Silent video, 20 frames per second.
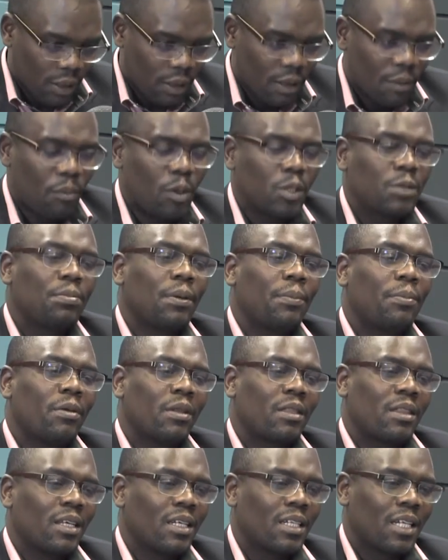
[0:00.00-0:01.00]
most people
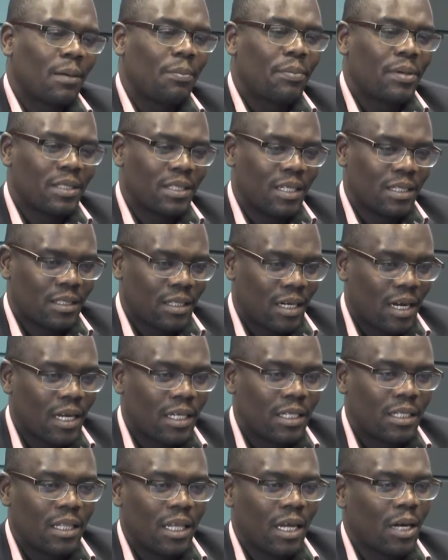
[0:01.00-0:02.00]
think that presidents
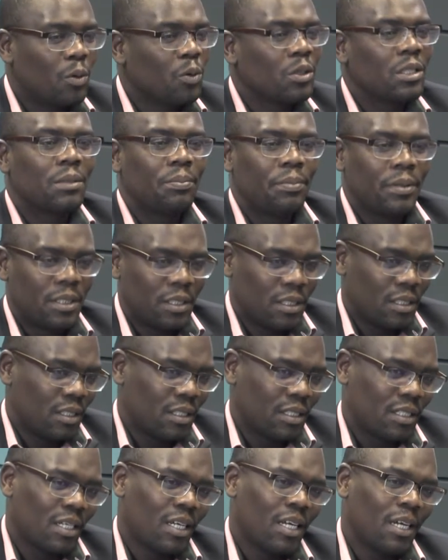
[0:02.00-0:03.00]
write their own
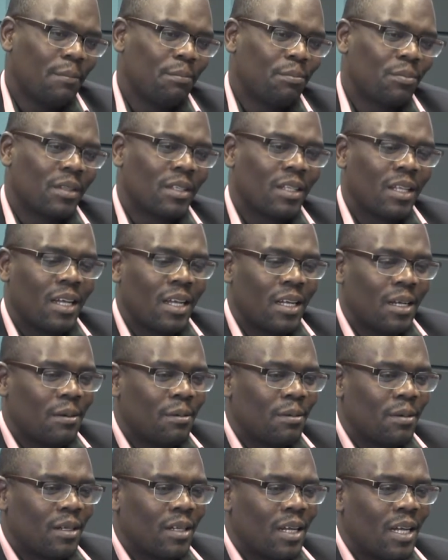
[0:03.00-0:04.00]
speeches.
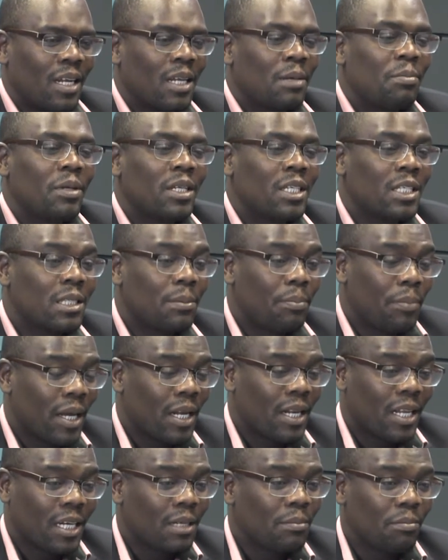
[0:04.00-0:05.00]
Let me
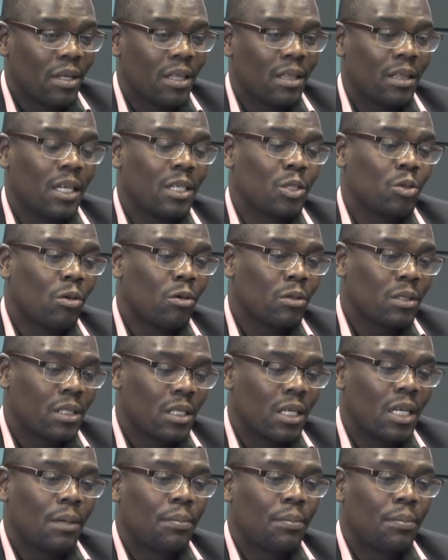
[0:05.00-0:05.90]
dispel that myth. There is no single